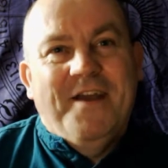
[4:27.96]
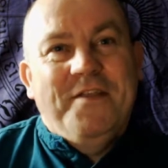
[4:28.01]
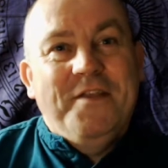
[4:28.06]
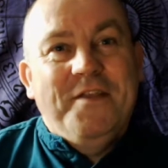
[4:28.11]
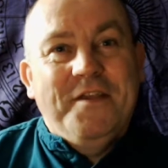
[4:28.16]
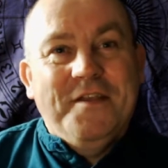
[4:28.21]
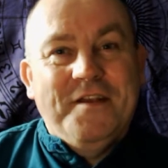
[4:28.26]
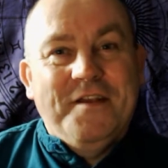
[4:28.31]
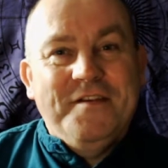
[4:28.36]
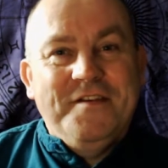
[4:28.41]
I
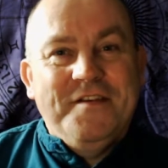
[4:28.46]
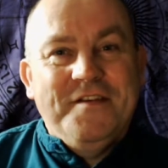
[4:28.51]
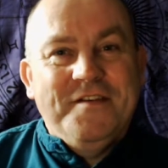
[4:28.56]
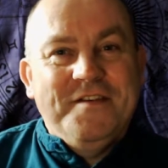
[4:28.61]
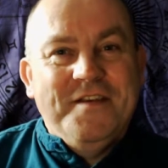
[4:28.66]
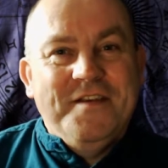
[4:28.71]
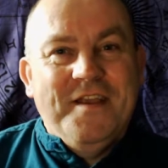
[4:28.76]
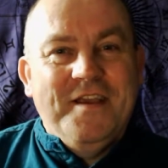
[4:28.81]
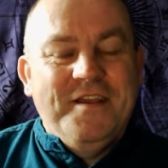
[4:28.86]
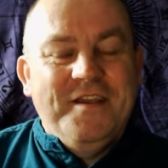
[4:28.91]
think that's
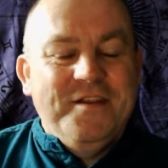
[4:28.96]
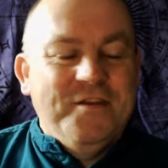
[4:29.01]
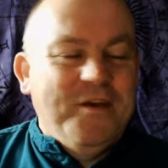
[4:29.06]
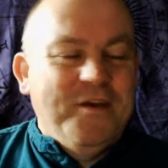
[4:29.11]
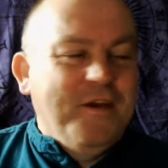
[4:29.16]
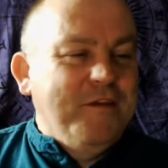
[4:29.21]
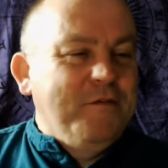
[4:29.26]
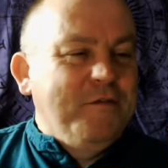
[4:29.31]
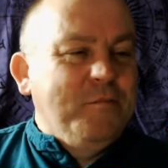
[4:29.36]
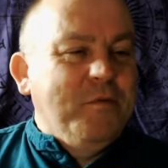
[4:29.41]
his,
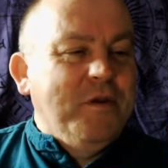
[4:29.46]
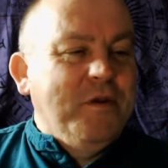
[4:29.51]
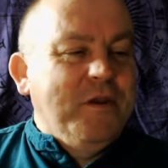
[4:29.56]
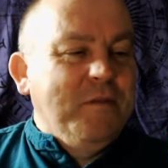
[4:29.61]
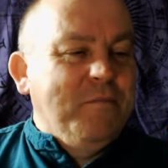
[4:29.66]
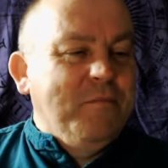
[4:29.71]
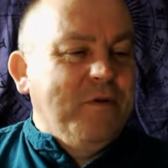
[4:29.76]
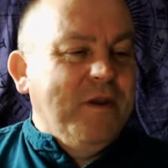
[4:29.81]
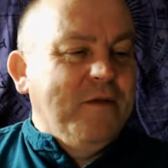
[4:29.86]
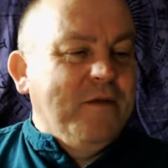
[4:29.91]
as
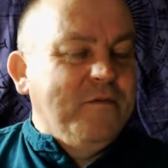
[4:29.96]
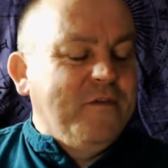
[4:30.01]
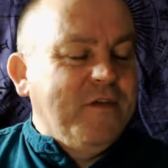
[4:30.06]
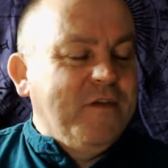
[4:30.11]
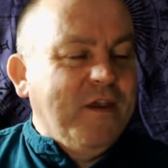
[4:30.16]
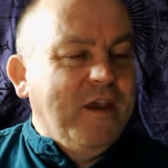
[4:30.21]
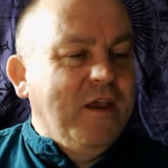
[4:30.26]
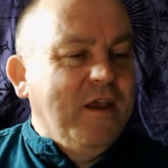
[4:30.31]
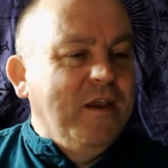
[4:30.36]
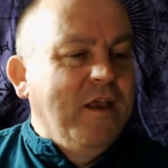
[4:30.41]

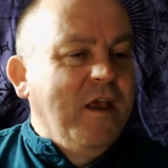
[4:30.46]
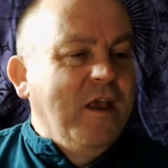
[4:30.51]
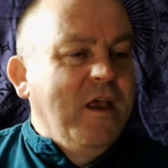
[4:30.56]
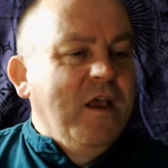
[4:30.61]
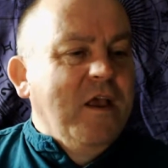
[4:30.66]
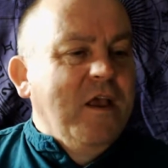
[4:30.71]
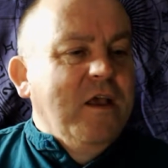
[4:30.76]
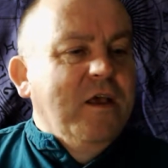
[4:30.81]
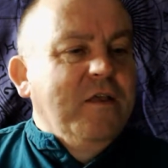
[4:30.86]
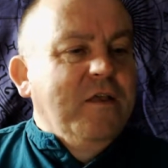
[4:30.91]
pronouncing it.
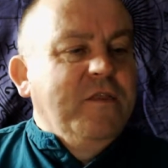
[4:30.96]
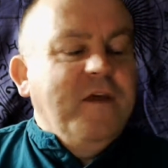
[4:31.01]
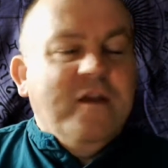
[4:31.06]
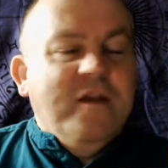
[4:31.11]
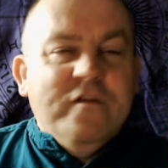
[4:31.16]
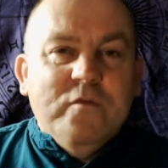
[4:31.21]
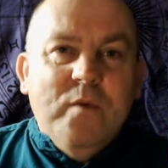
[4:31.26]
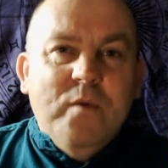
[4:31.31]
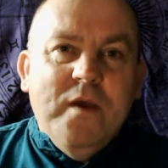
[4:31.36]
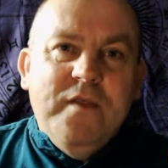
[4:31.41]

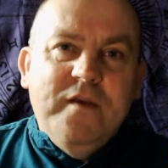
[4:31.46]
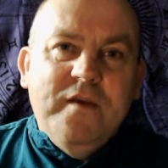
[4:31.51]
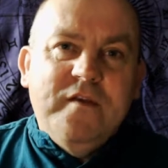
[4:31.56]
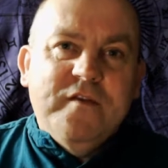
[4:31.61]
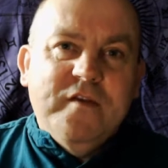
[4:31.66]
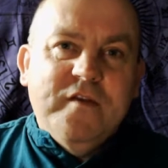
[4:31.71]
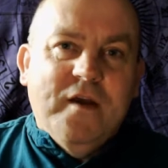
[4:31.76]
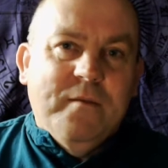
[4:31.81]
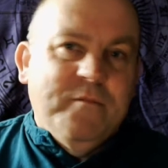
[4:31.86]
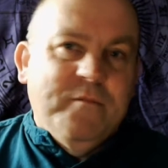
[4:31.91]
That's where
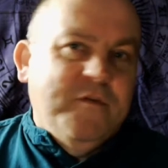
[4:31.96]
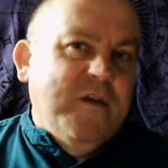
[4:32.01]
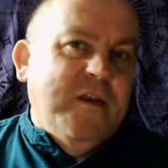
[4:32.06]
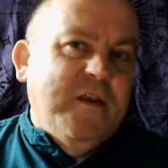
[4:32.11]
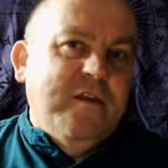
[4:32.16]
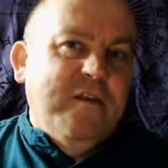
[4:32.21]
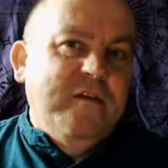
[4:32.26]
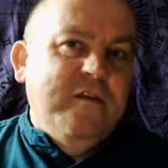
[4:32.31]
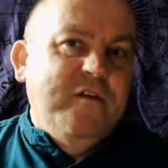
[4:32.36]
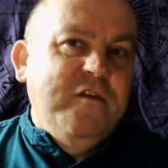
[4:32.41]
this comes
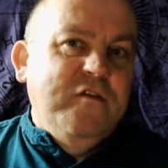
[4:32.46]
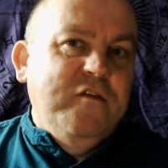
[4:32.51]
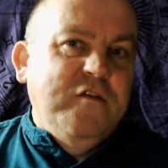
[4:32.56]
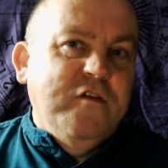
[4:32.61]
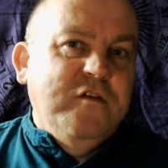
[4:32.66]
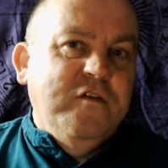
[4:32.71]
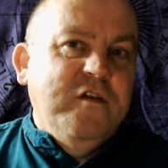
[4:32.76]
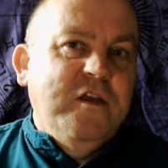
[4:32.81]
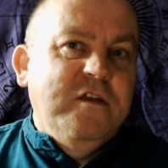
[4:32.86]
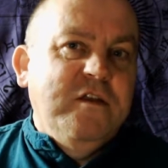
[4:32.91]
in. This is
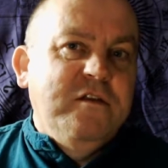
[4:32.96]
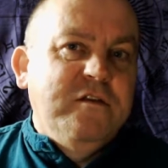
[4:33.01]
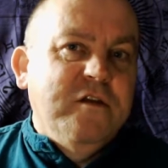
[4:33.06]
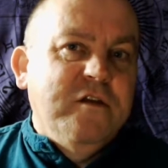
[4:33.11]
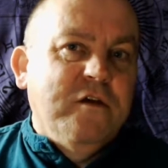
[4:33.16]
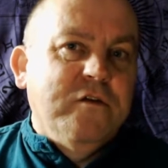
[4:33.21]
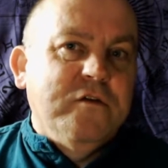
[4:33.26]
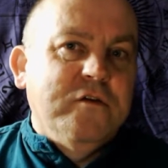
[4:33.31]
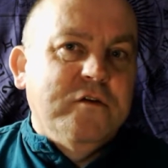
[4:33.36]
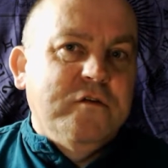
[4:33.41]
just
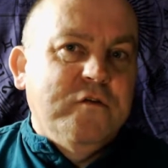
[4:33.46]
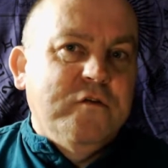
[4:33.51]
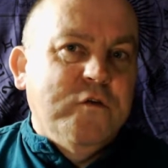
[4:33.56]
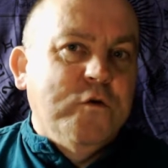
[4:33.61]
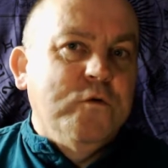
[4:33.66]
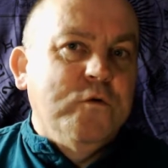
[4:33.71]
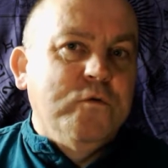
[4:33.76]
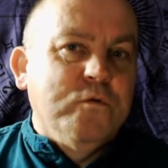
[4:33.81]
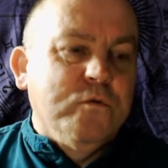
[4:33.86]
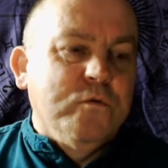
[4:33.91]
another
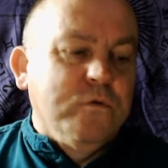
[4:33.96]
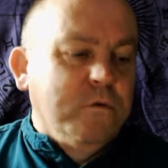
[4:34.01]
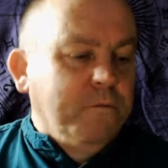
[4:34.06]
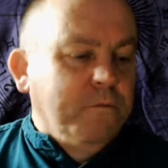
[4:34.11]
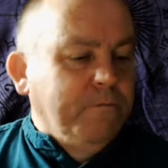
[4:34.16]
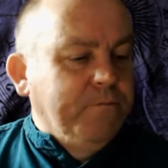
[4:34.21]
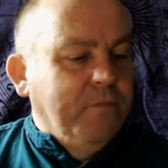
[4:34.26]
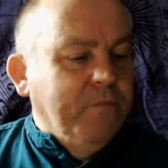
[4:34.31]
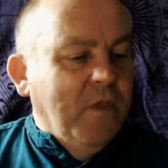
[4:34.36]
tool.